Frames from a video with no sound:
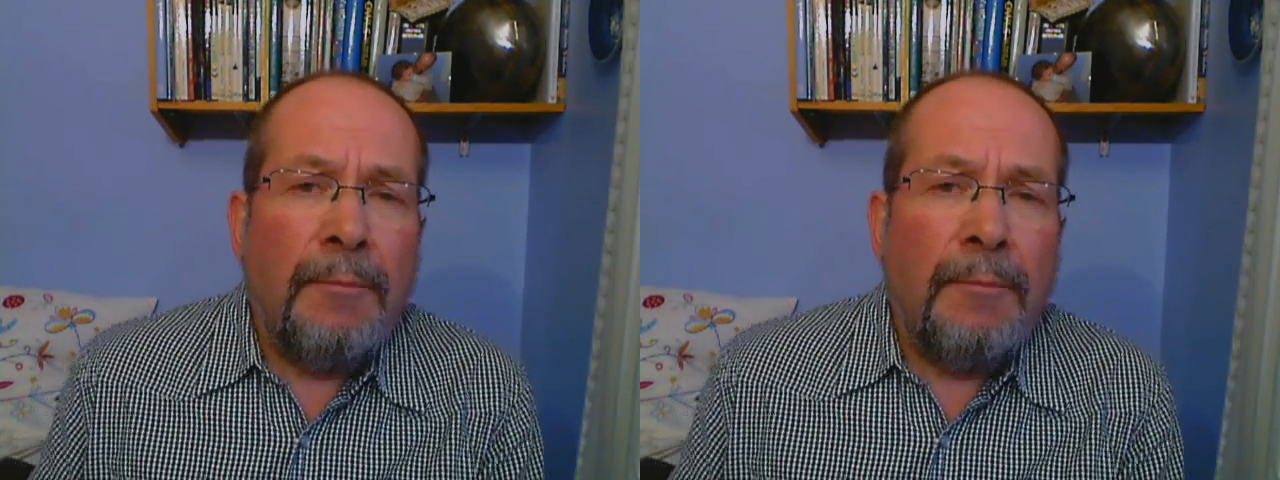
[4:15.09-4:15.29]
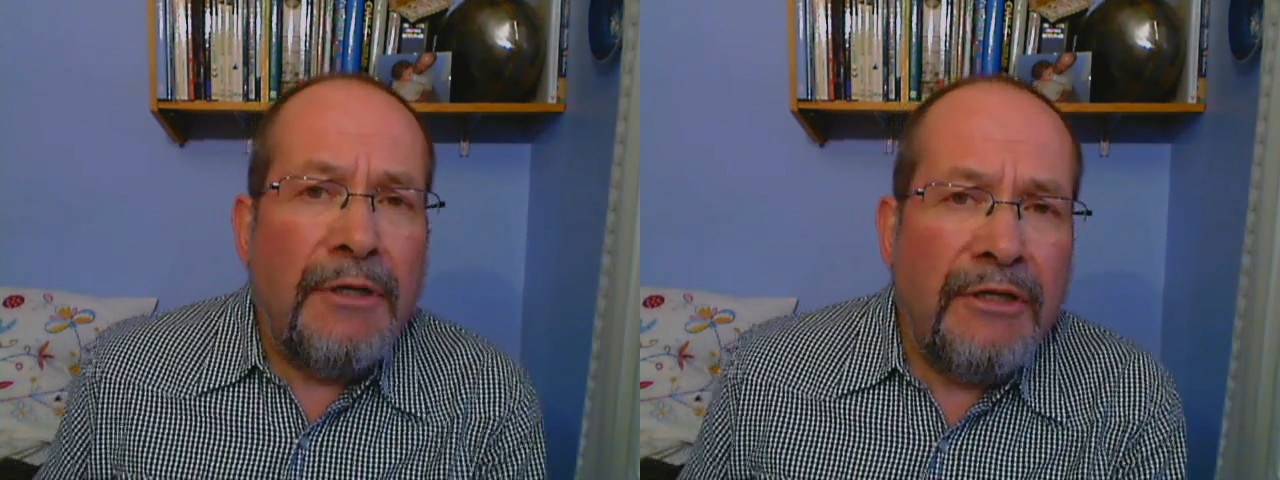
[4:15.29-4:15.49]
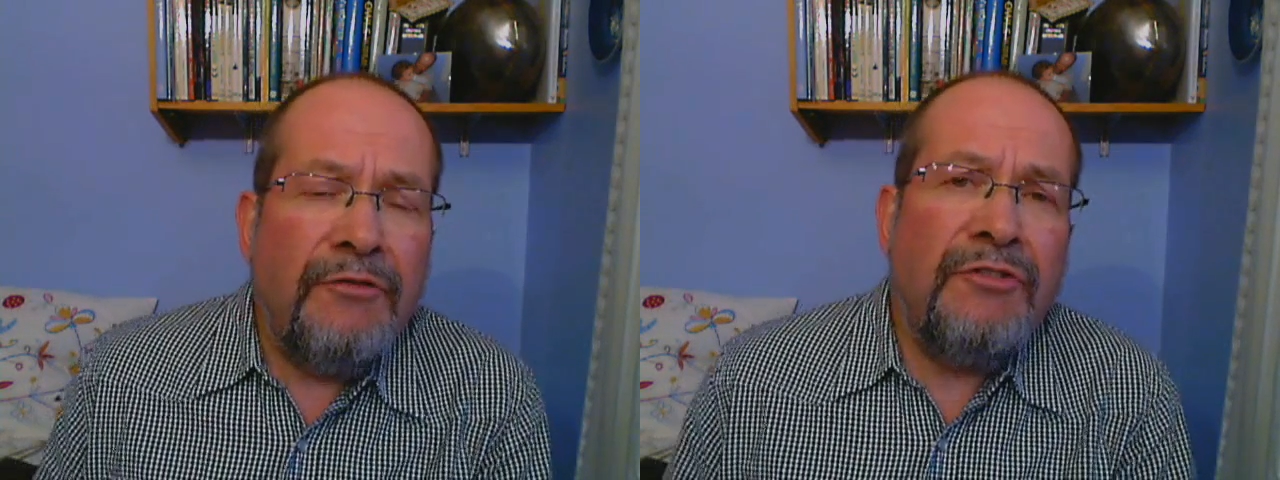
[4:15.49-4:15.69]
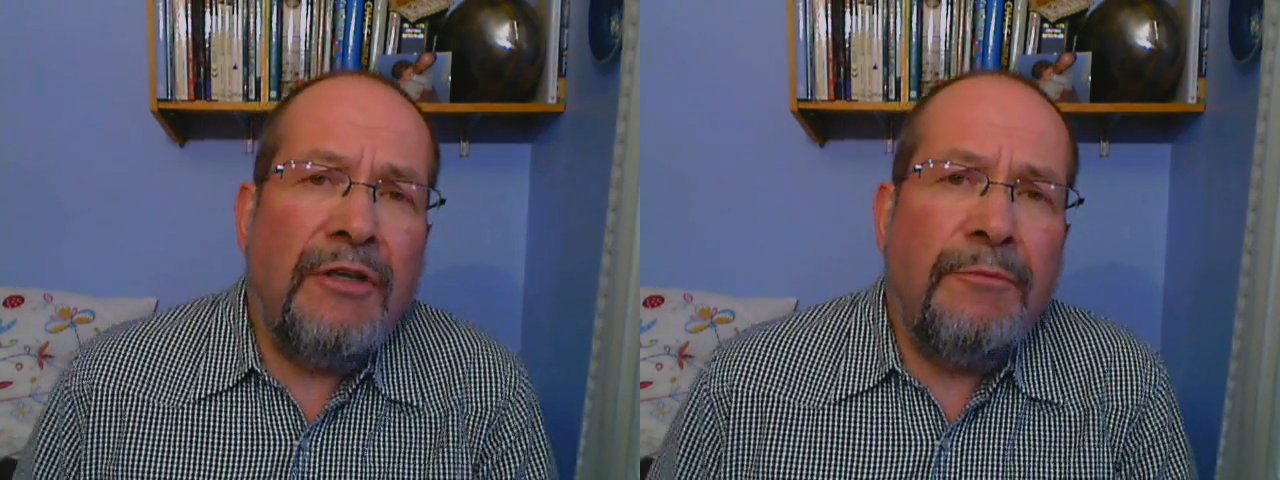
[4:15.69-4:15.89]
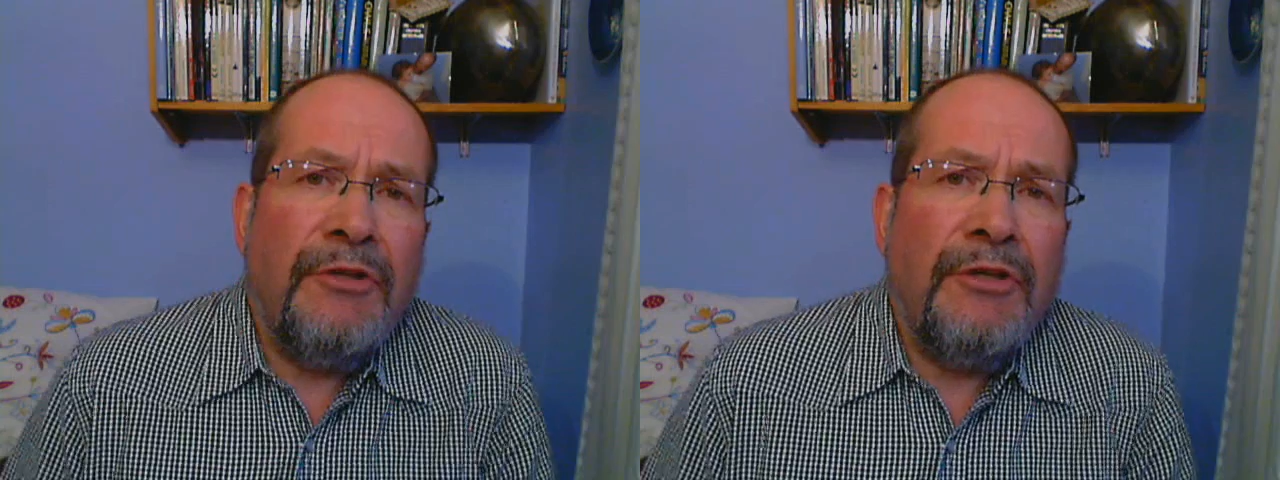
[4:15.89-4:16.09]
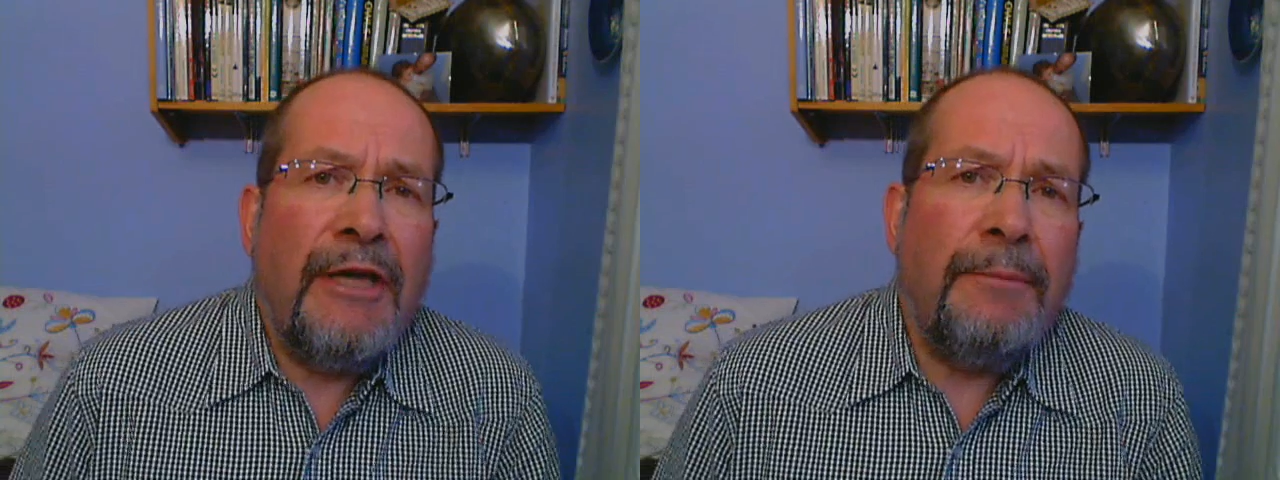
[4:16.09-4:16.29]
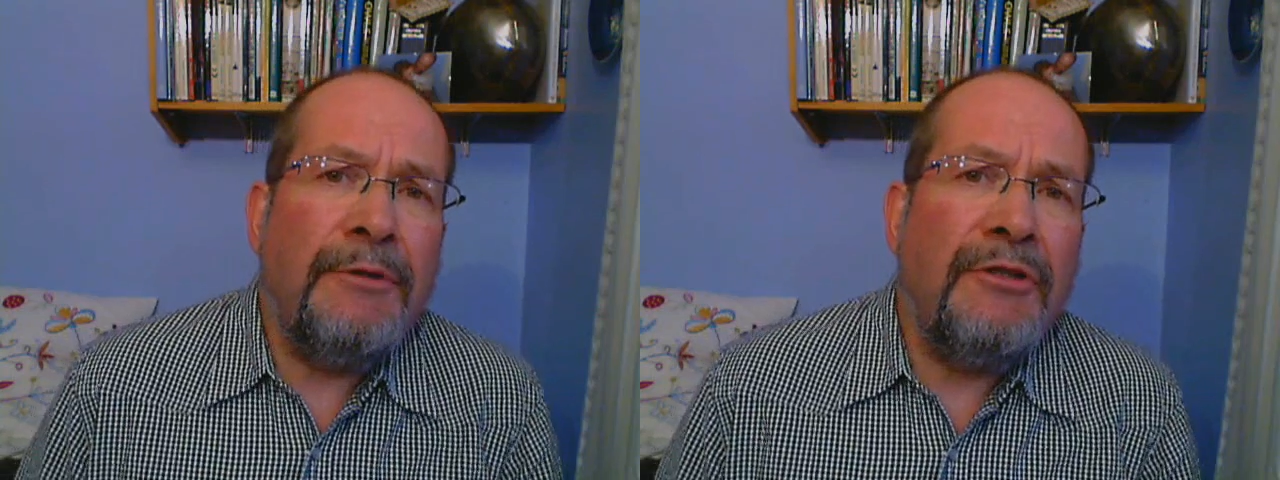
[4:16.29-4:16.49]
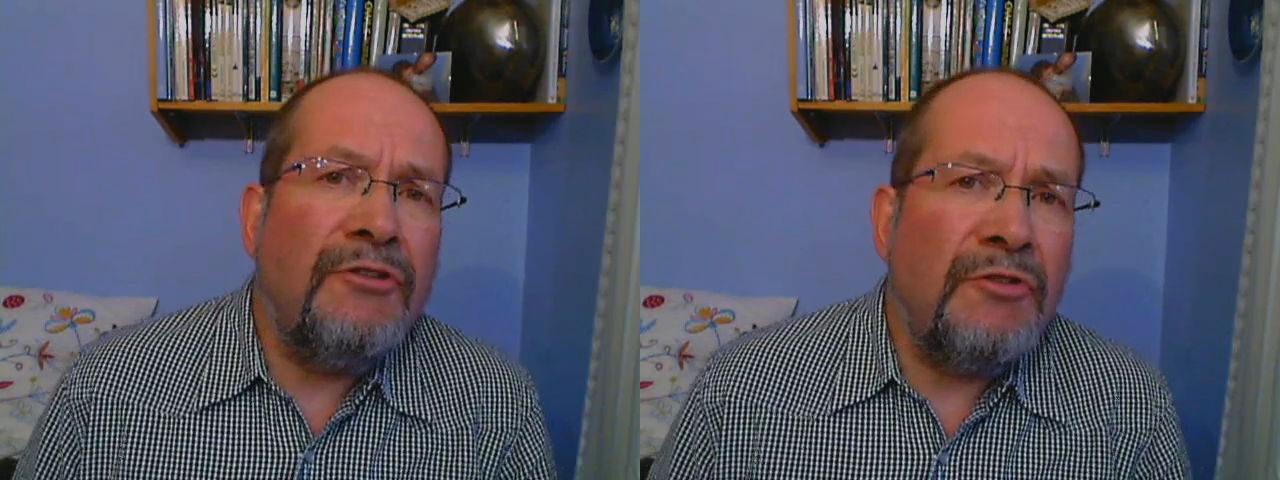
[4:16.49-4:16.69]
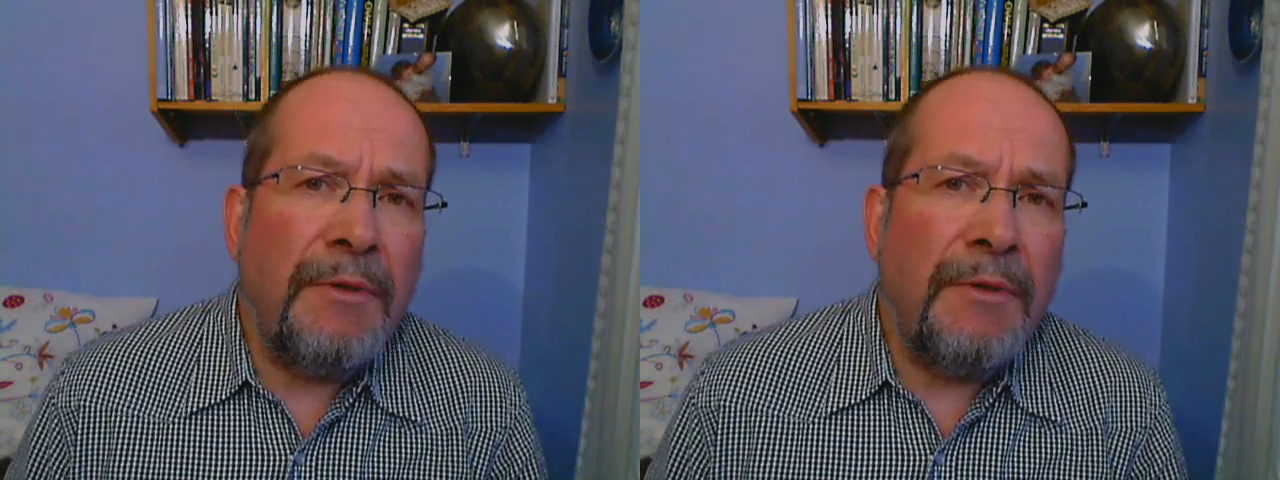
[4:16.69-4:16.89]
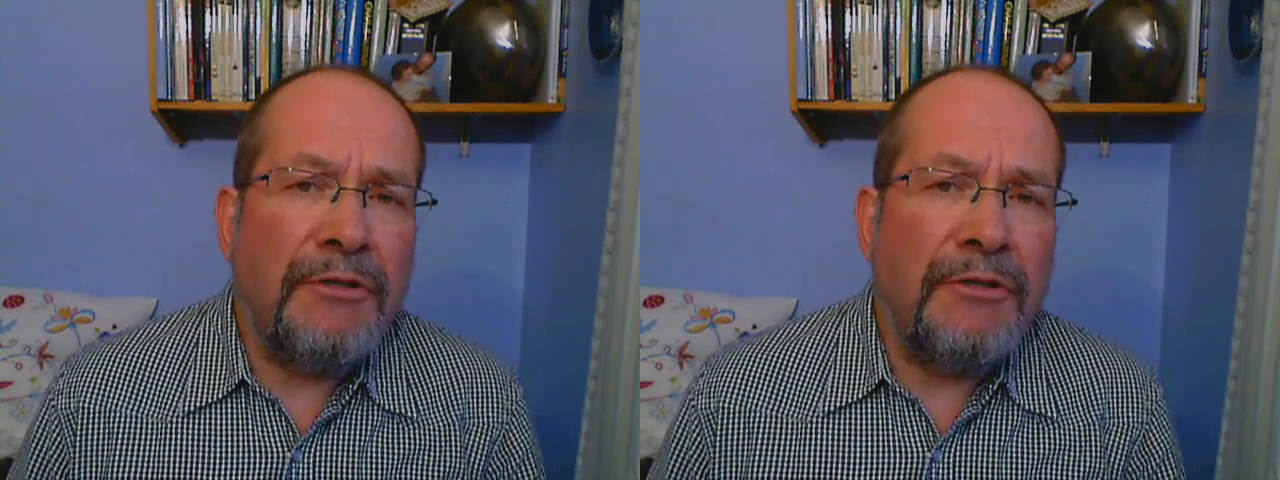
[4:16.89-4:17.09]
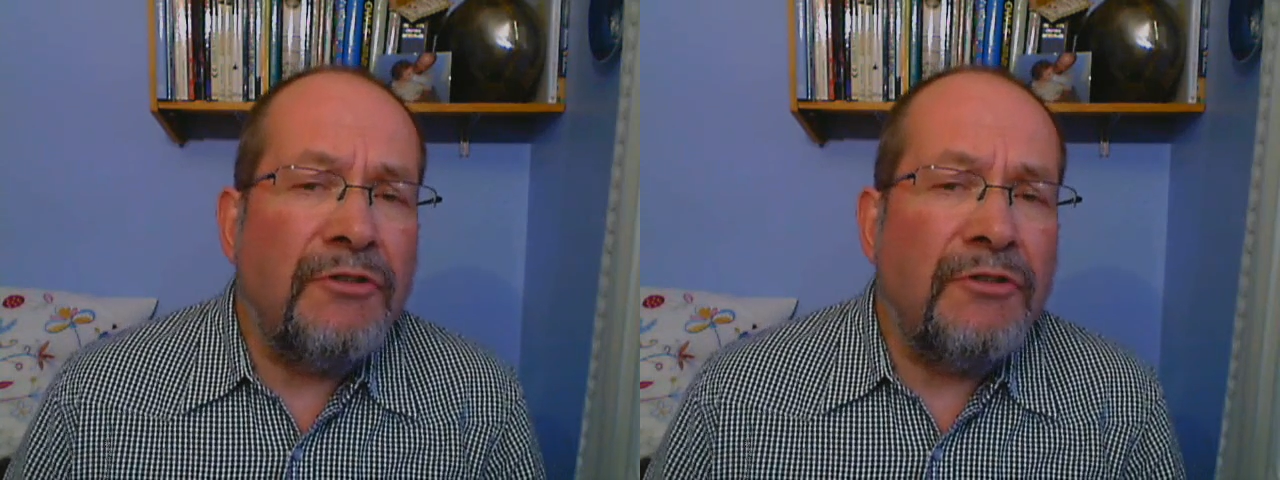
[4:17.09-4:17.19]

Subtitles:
I believe the same thing happened in Spain